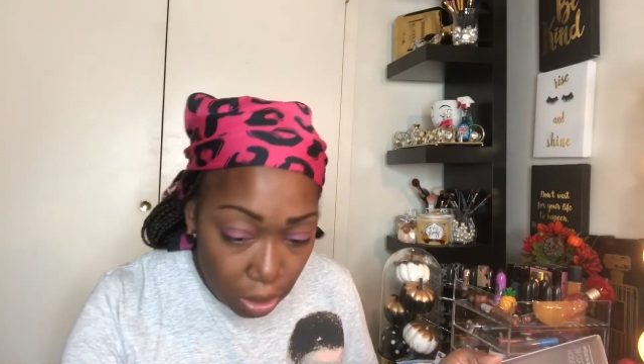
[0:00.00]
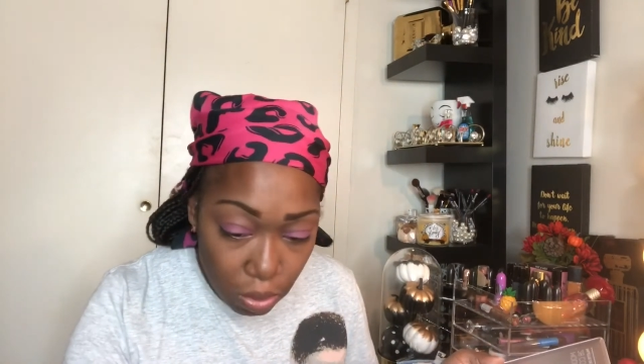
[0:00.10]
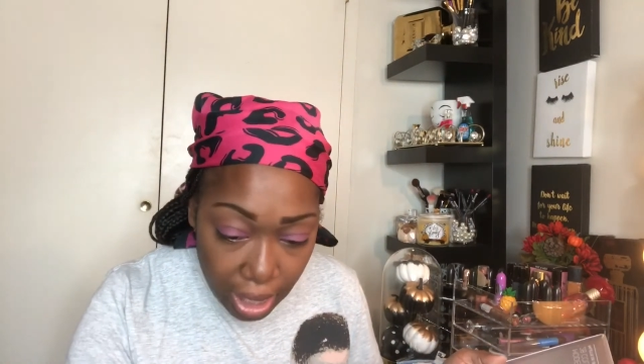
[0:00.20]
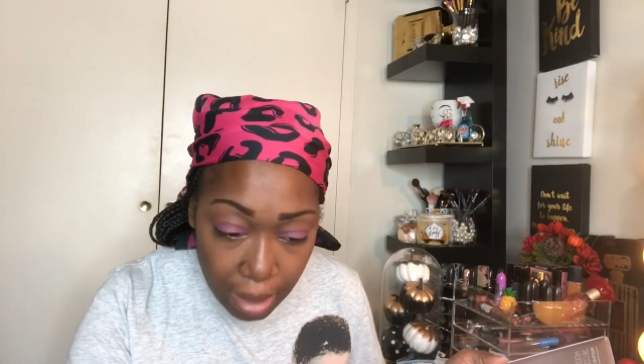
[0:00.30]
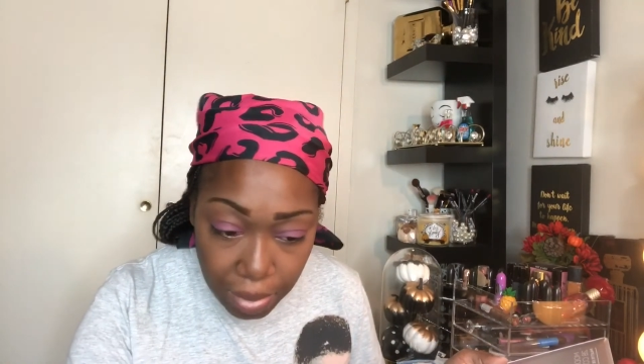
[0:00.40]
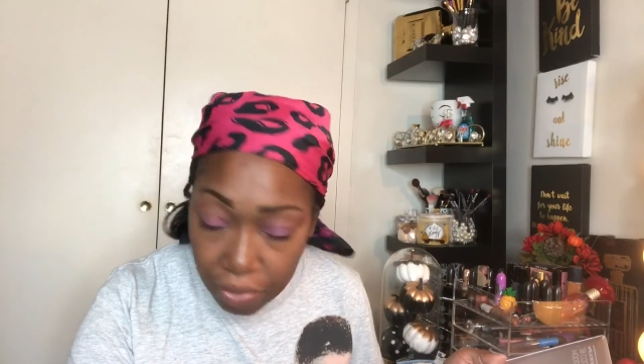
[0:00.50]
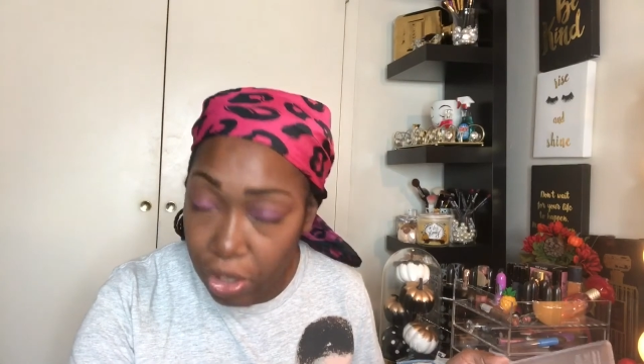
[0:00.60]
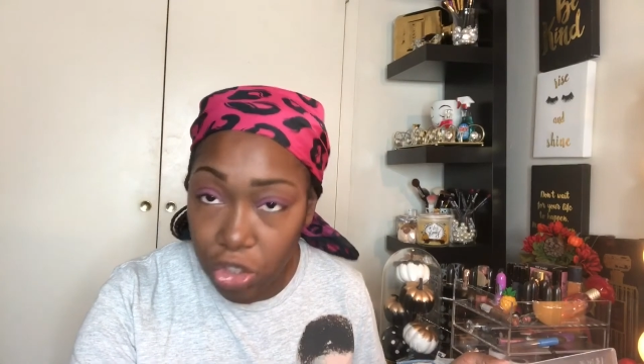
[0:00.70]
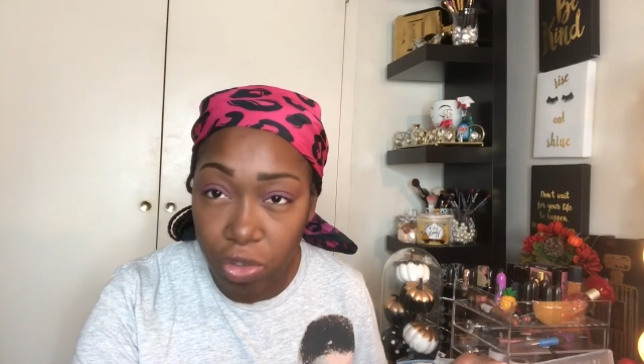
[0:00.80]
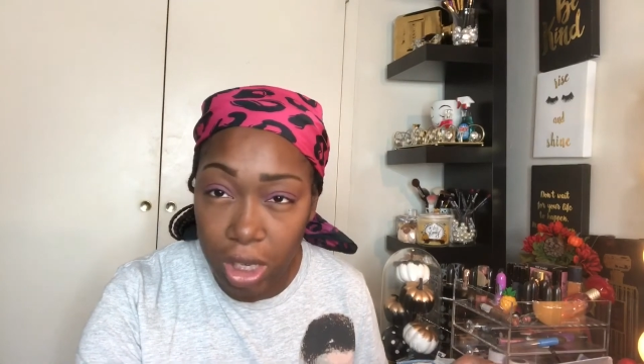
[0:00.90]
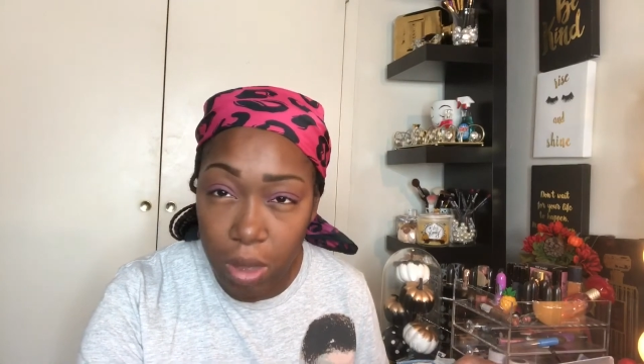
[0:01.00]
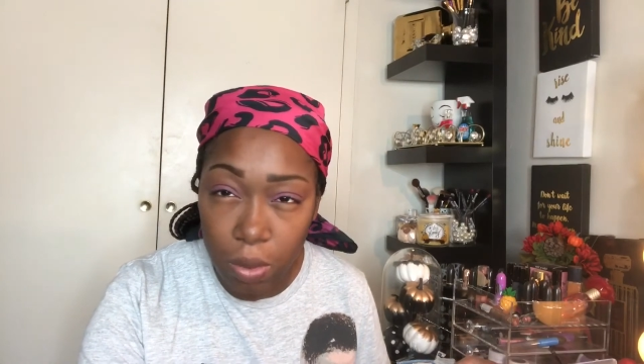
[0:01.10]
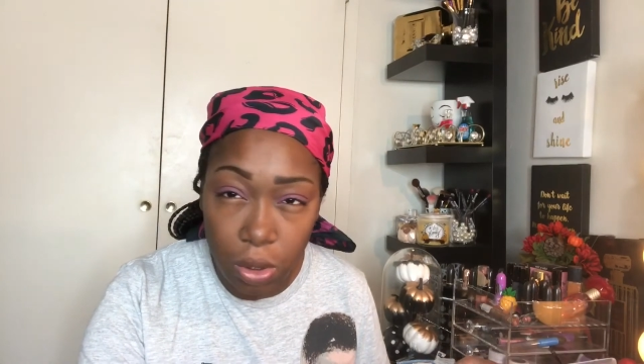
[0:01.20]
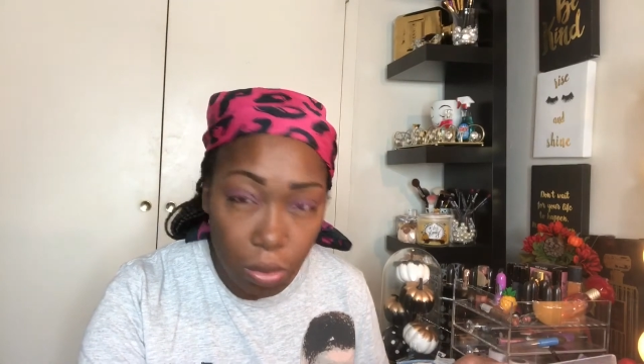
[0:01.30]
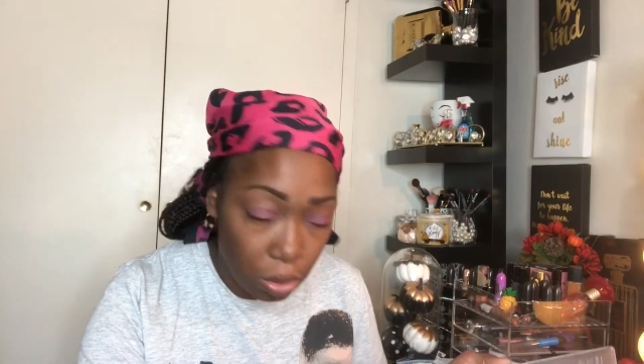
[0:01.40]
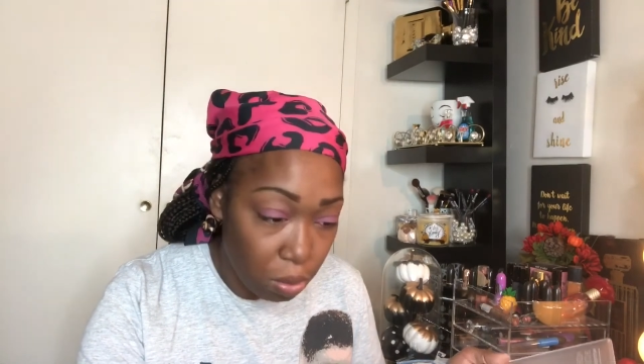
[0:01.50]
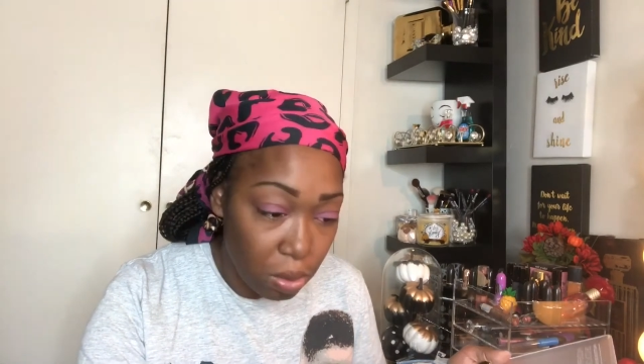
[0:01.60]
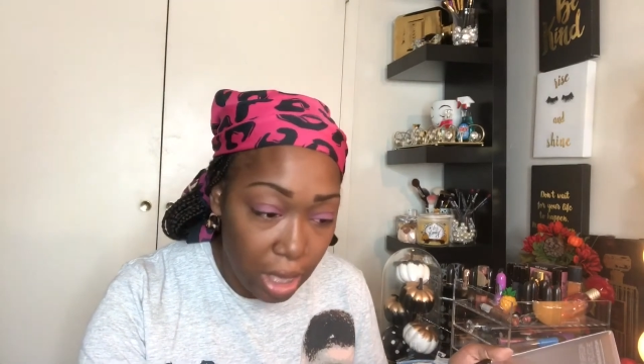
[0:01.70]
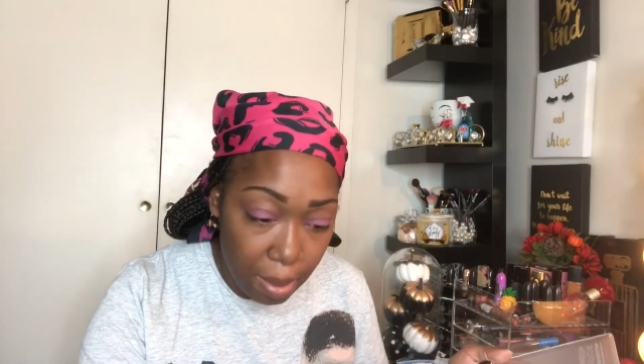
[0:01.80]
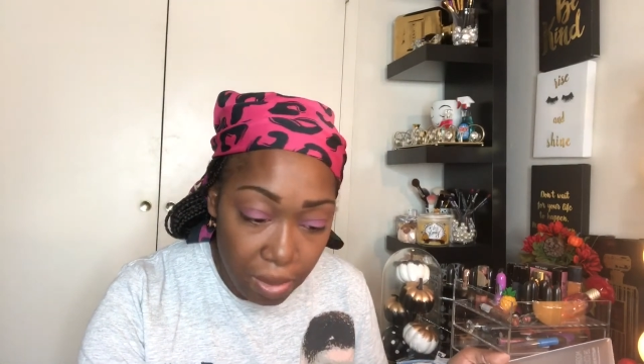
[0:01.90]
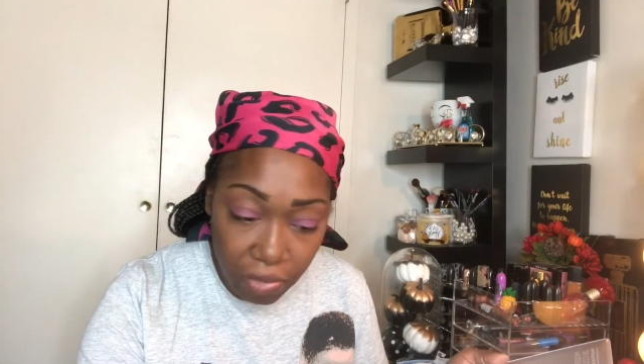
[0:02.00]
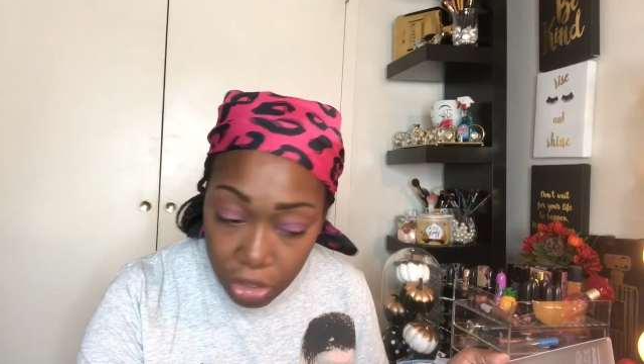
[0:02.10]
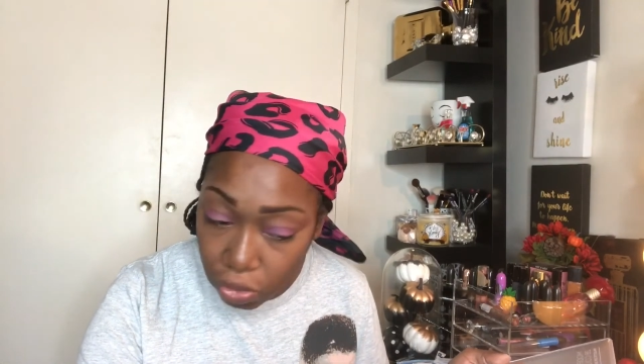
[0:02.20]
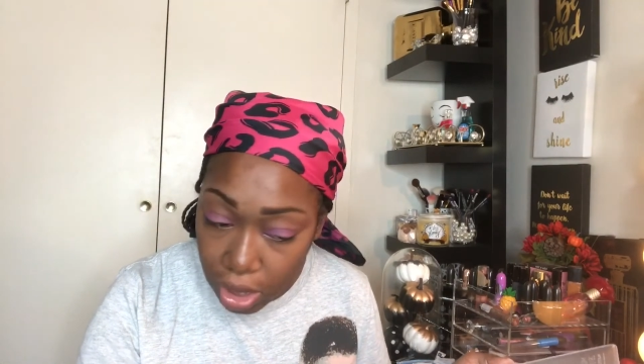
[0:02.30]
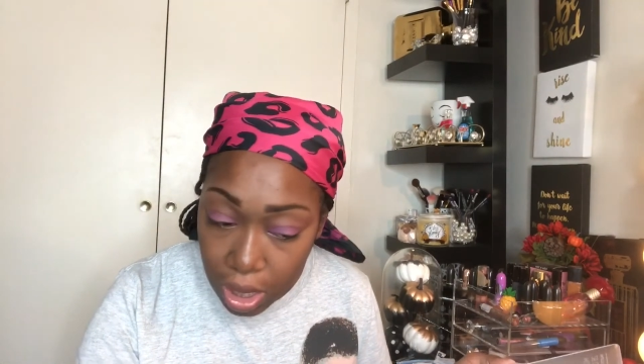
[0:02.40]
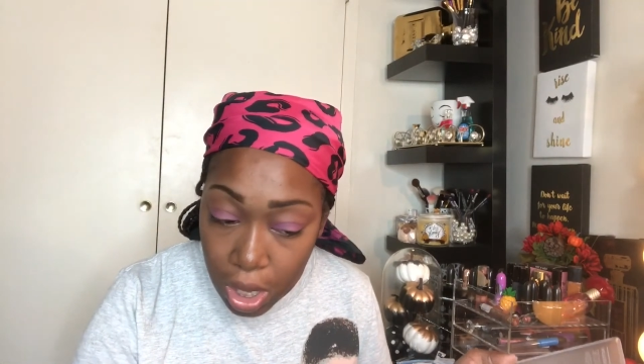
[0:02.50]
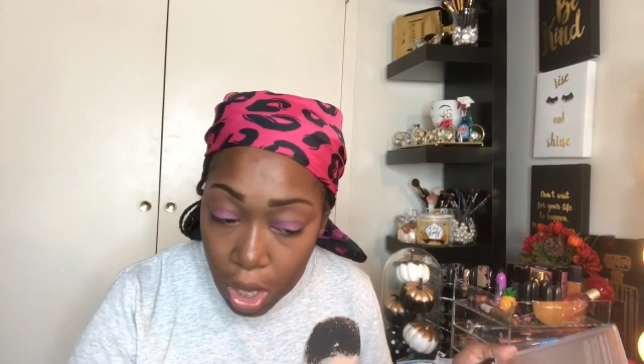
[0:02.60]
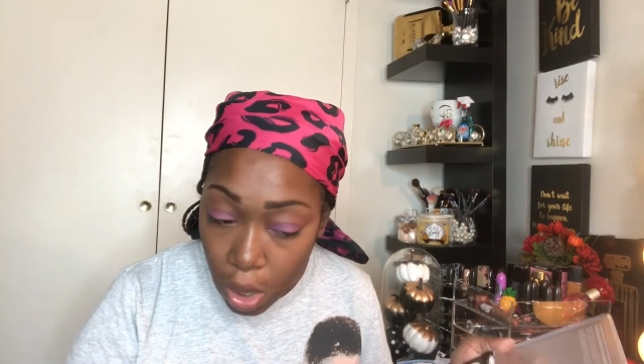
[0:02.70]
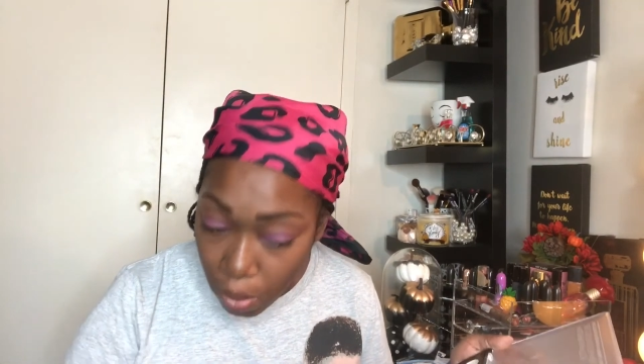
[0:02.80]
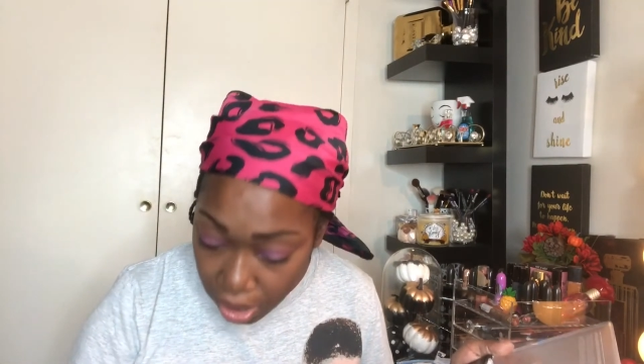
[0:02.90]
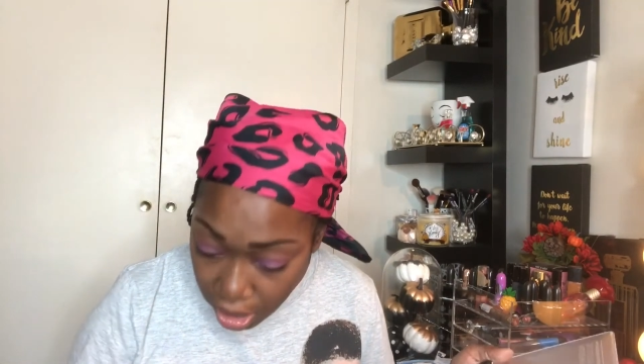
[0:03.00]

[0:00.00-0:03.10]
you can be frustrated with YouTube, you can be frustrated with